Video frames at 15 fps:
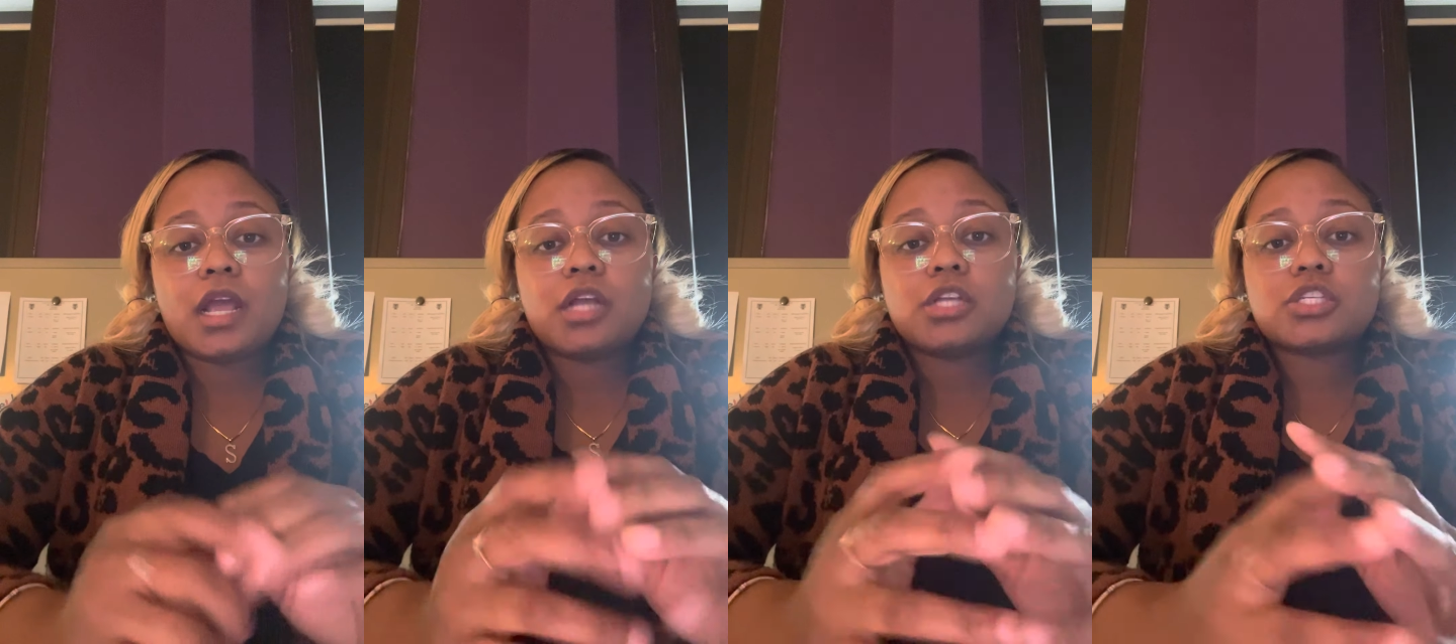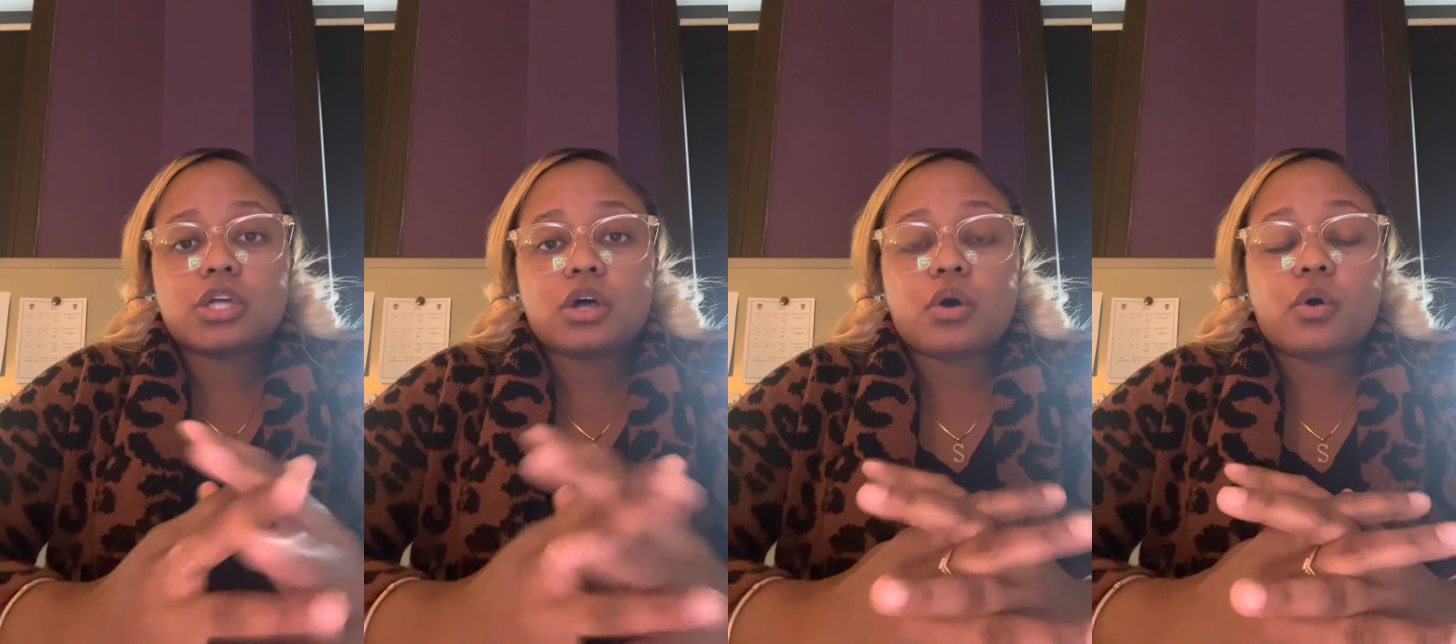
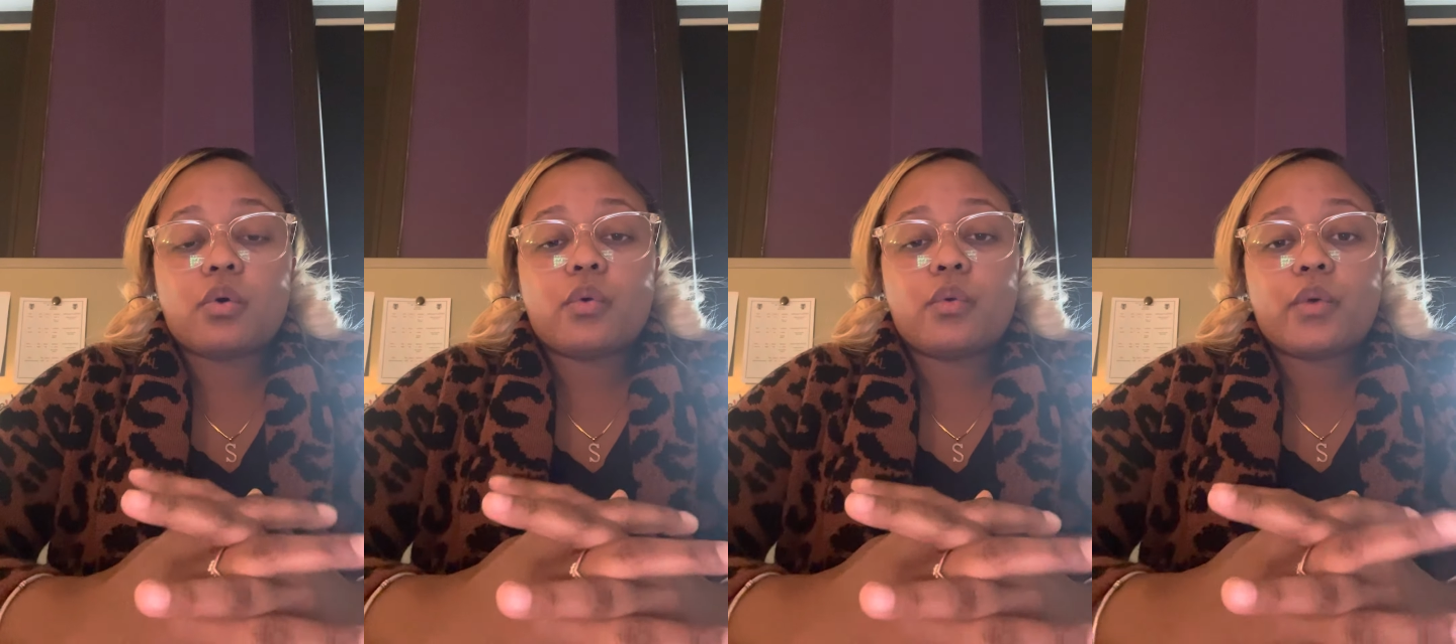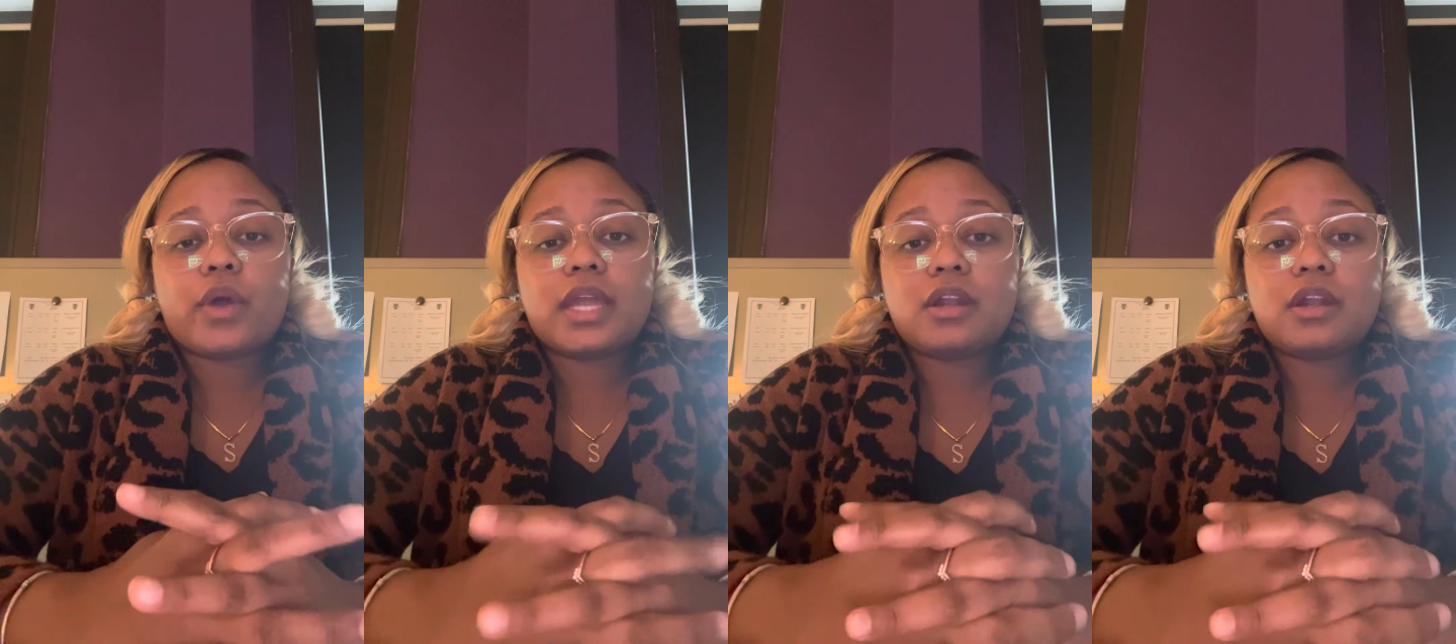So
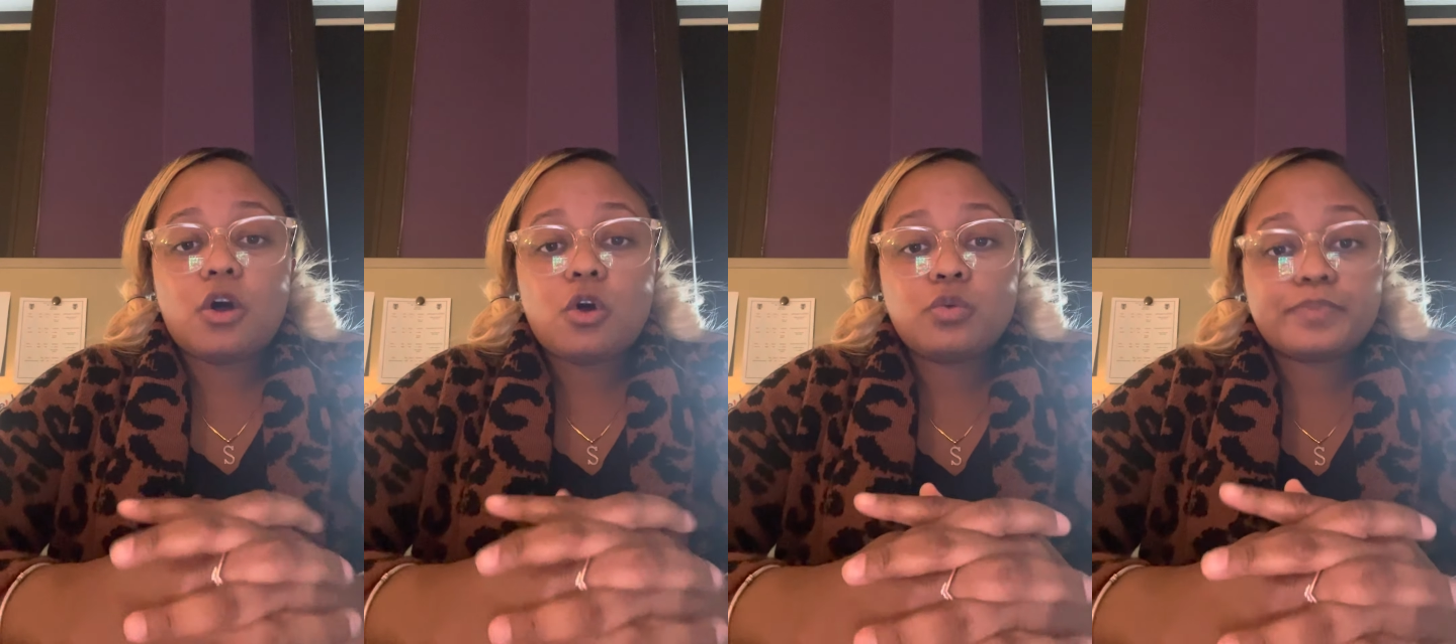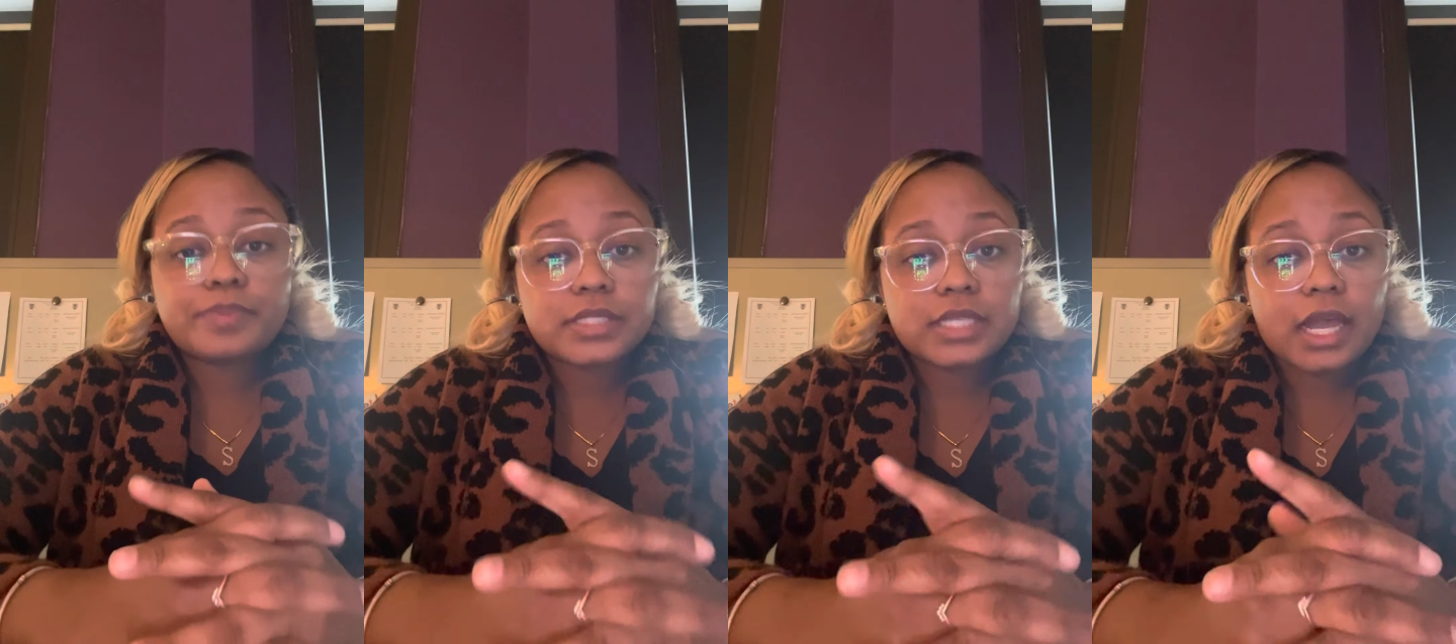I
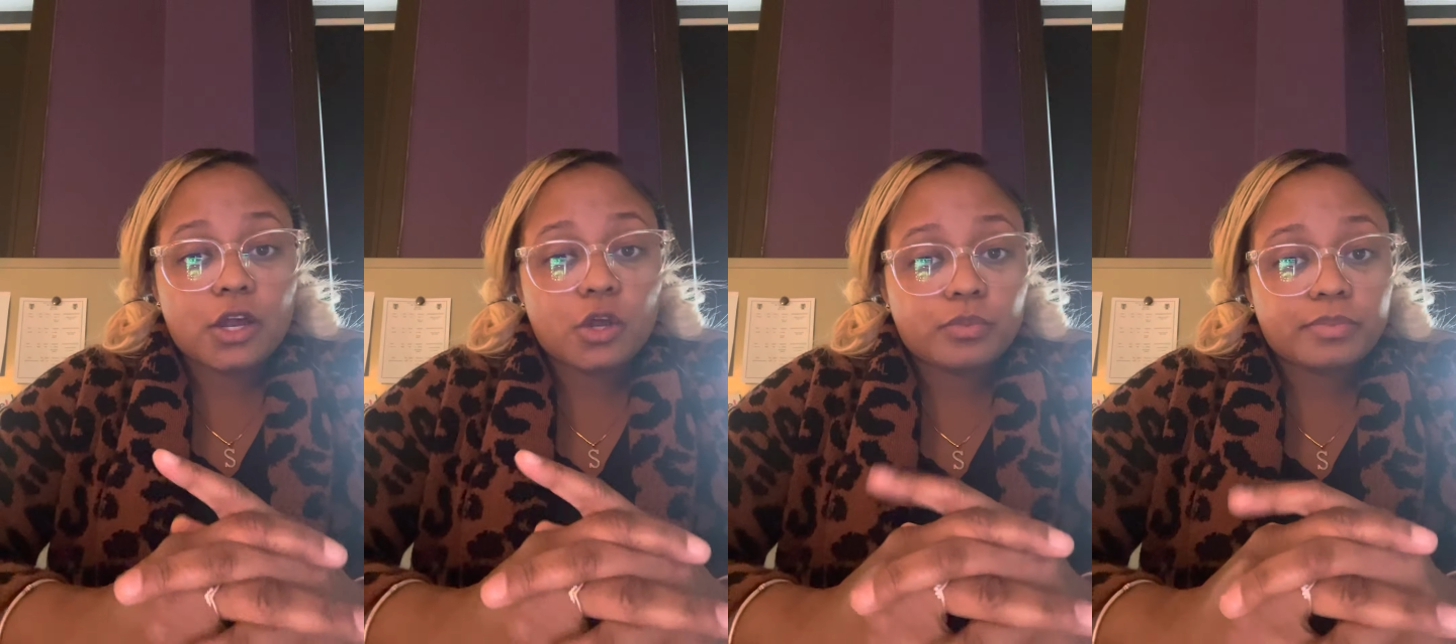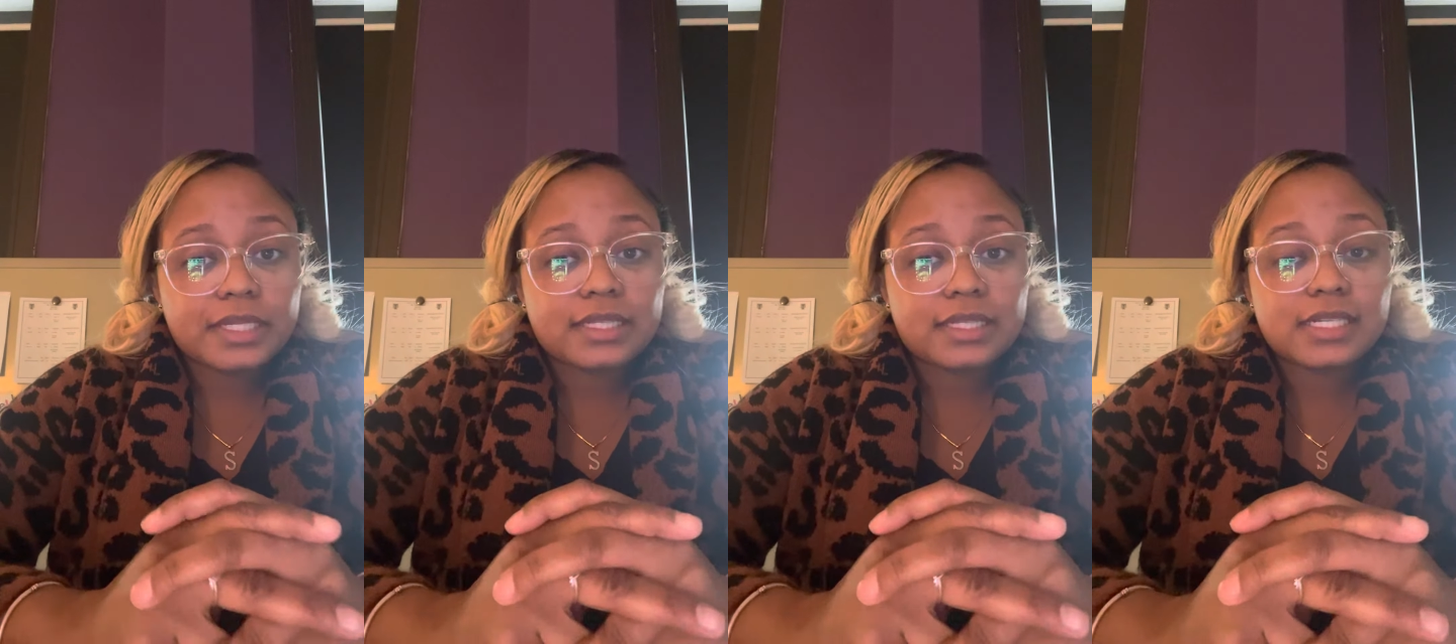hope that